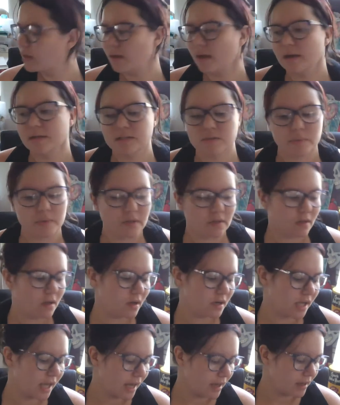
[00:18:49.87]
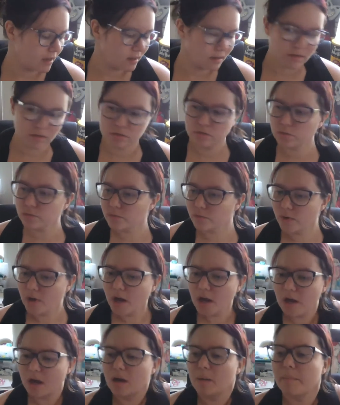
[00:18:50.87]
I swear to God, Kat,
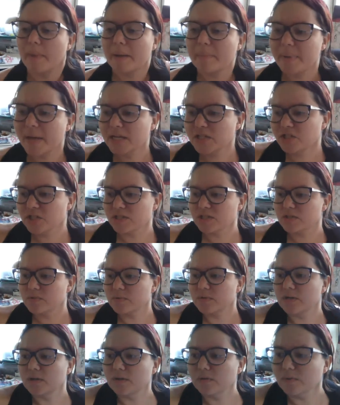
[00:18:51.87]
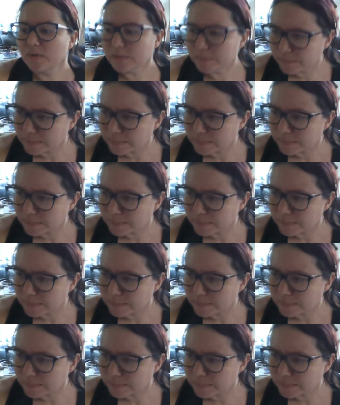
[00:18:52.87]
my patience with you.